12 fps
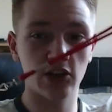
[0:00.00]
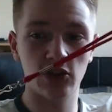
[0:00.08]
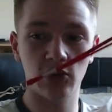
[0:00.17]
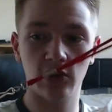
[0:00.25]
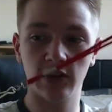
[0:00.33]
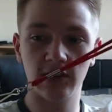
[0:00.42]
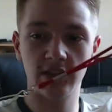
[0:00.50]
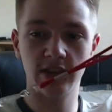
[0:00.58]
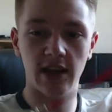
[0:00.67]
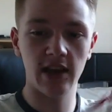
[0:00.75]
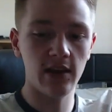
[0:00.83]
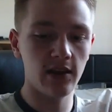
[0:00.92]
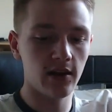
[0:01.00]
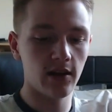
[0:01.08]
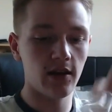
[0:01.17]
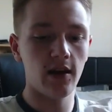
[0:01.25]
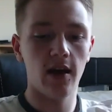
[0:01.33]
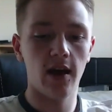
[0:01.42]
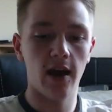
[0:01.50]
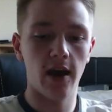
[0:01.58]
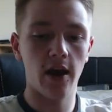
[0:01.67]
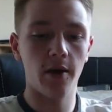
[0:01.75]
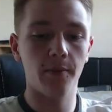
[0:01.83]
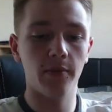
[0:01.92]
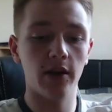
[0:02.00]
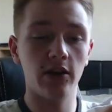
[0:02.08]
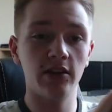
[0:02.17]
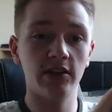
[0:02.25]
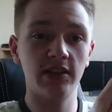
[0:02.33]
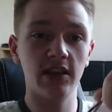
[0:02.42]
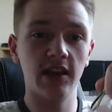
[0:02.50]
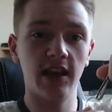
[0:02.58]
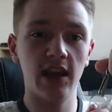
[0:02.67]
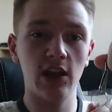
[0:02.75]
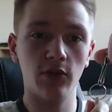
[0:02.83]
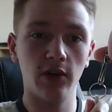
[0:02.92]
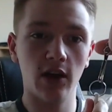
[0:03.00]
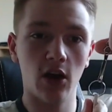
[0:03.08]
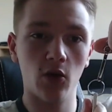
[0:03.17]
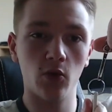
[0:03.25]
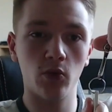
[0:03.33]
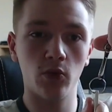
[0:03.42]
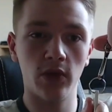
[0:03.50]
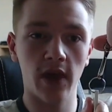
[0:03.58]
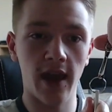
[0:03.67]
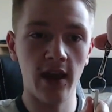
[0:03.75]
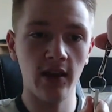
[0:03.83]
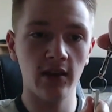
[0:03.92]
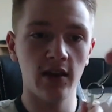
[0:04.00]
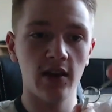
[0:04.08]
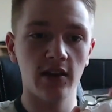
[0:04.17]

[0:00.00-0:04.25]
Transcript: you can see. You can see the key ring hole there.